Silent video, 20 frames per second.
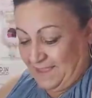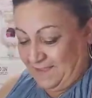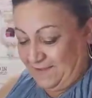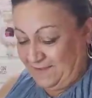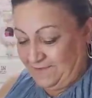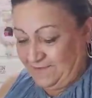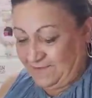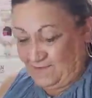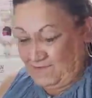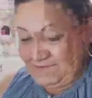
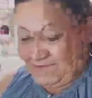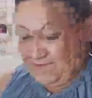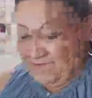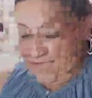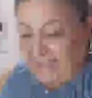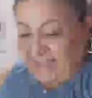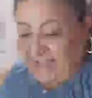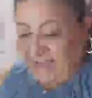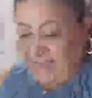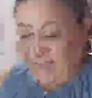
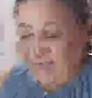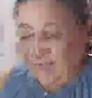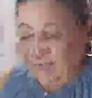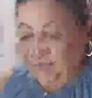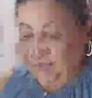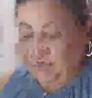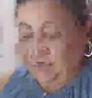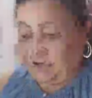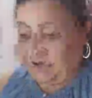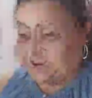Okay,
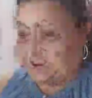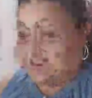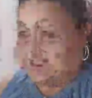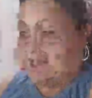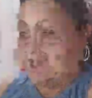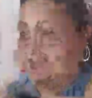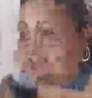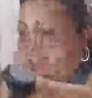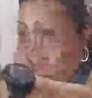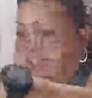one more,
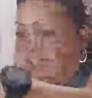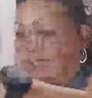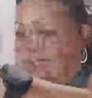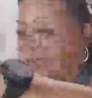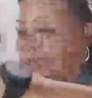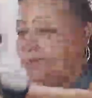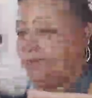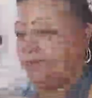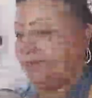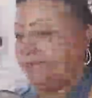guys, and then
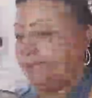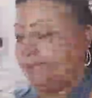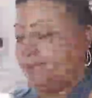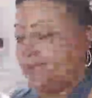I'll go to the